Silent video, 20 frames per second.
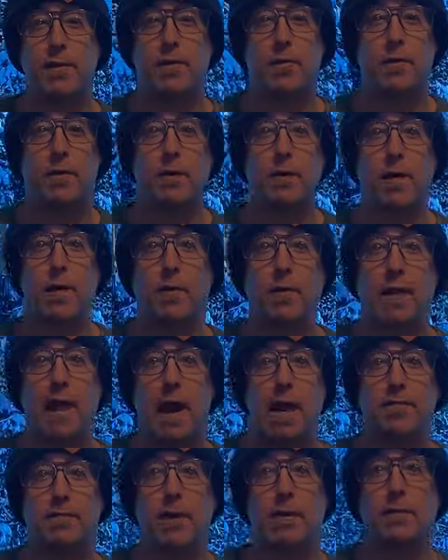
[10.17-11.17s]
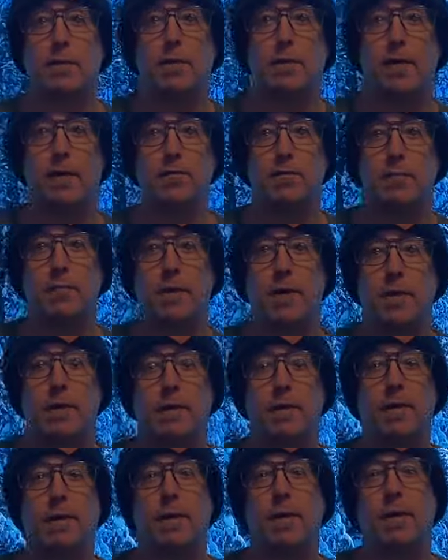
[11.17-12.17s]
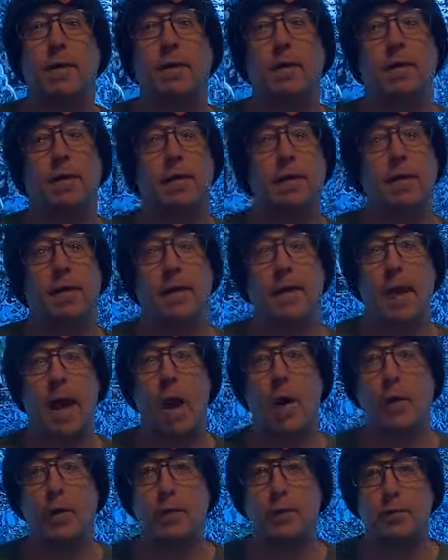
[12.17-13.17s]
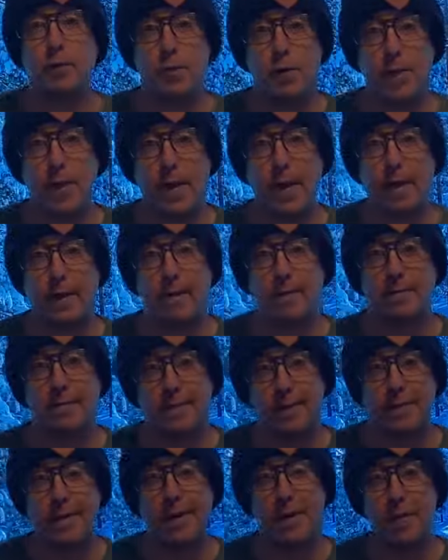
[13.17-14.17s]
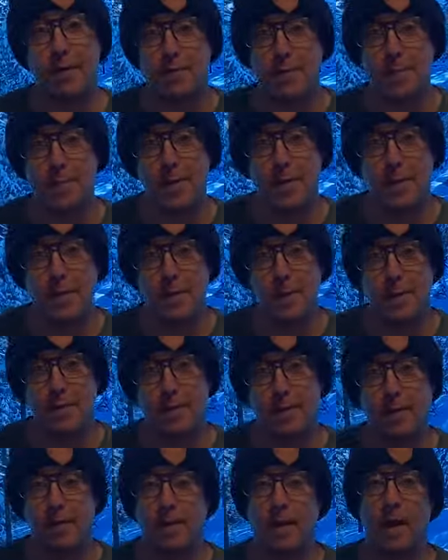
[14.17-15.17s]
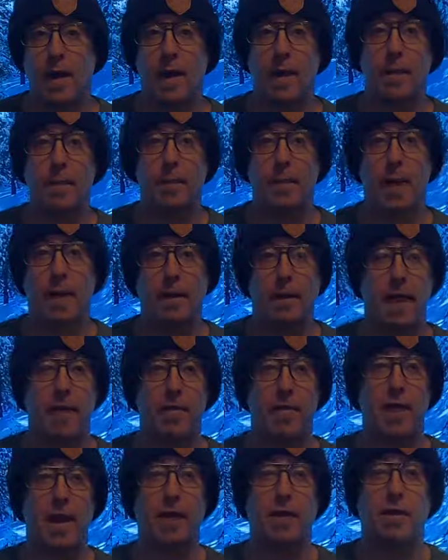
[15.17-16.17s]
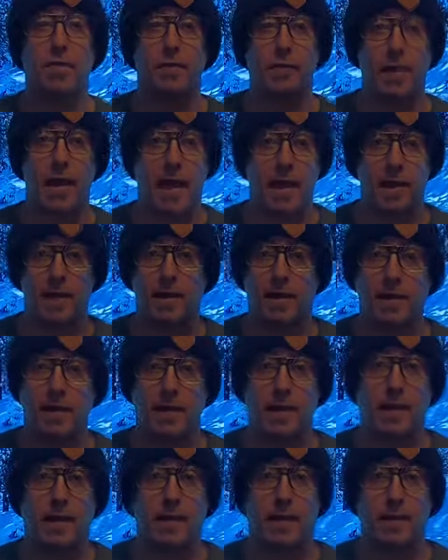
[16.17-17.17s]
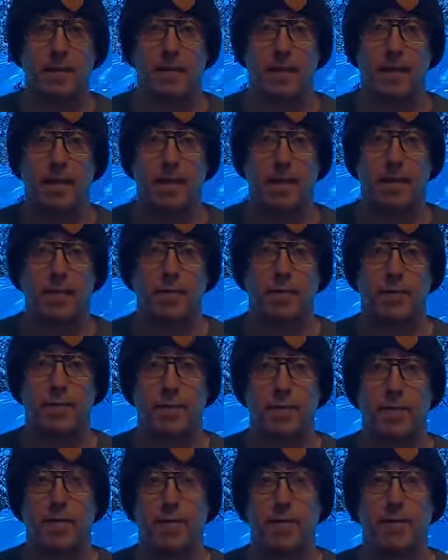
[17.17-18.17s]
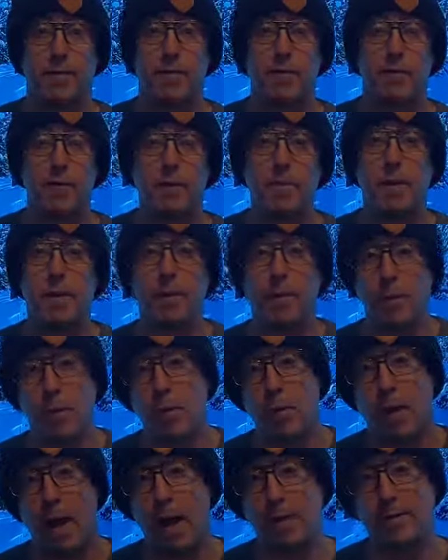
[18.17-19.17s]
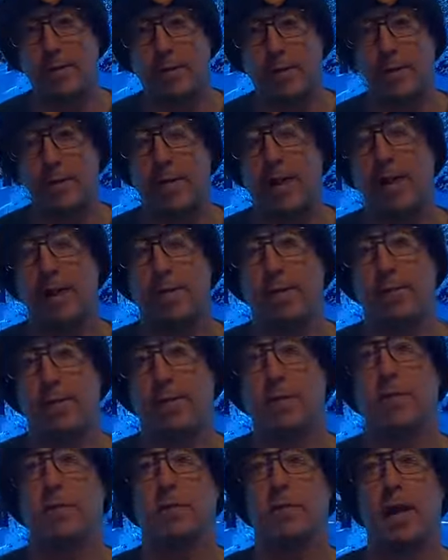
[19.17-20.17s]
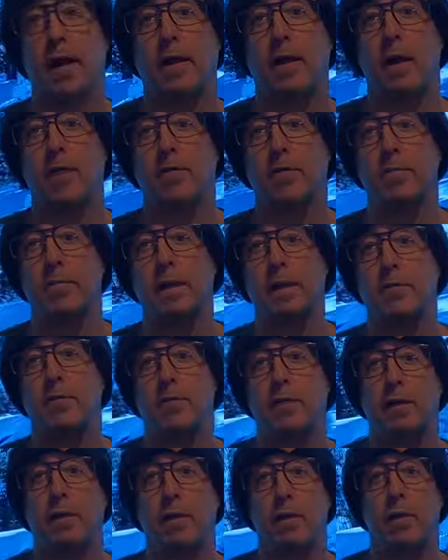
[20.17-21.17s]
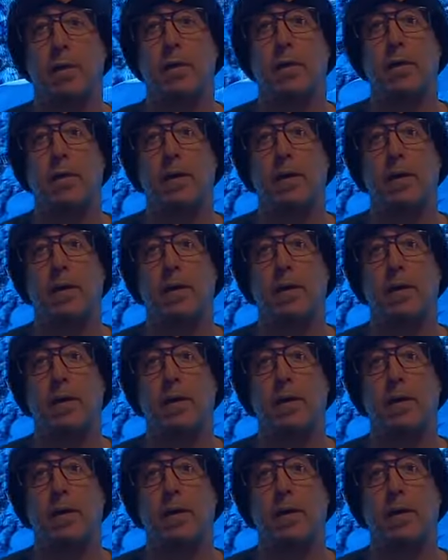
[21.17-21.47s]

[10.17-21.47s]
the $30 Cash App donation, brother. How are you doing? It's good to hear from you. Um, again, thank you for that. For the few people who watch these thank you videos, I got to meet Gio